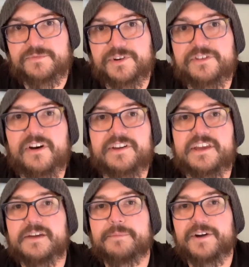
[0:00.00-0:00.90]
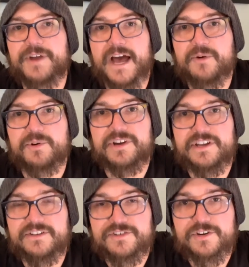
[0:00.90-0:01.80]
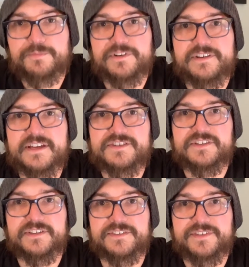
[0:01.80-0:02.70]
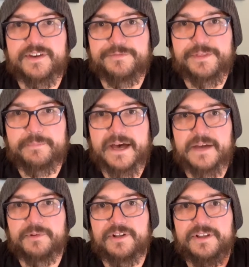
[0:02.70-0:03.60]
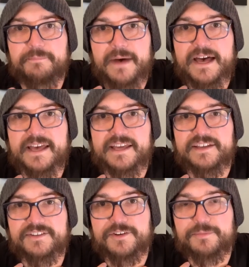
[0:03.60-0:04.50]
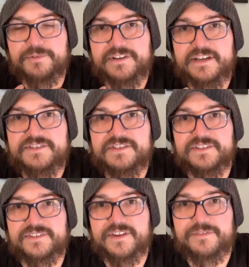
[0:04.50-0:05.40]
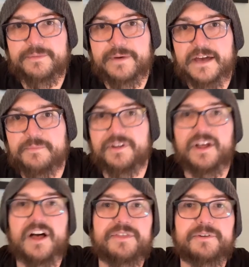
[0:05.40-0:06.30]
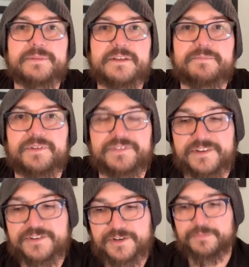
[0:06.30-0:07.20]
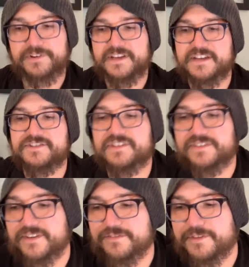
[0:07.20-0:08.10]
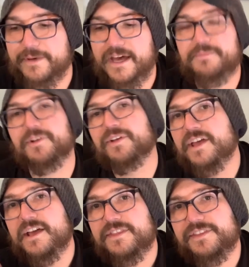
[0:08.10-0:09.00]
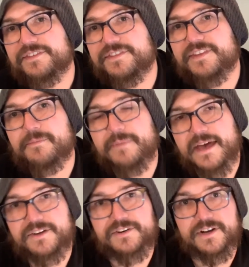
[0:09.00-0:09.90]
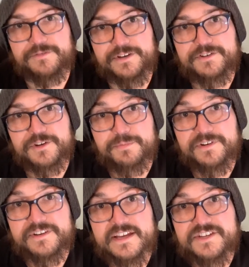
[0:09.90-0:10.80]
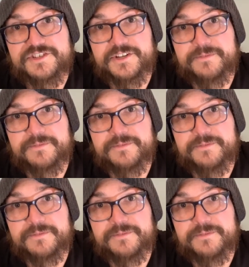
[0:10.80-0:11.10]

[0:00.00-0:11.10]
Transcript: We're talking about our interpretations of the Bible, my interpretations of the Bible, other people's interpretations of the Bible. This is a matter of interpretation.